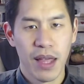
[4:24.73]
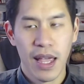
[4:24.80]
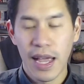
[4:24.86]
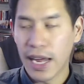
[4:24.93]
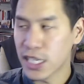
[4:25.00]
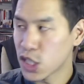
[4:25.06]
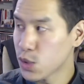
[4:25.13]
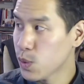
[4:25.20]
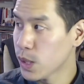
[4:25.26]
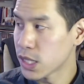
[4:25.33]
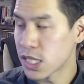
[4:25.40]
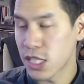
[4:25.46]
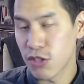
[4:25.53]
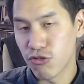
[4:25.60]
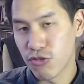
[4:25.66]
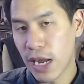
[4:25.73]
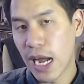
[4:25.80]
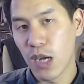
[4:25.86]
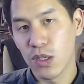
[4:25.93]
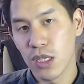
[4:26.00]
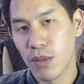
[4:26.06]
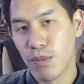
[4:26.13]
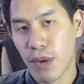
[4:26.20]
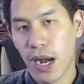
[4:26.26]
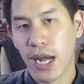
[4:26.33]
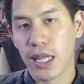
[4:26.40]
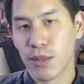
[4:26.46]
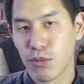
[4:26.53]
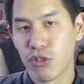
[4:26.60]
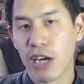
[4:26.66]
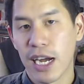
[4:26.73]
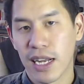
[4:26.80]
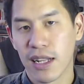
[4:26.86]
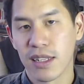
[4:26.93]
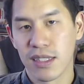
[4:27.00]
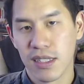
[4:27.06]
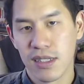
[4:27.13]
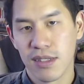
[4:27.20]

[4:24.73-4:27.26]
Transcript: actually we're surrounded by the miraculous.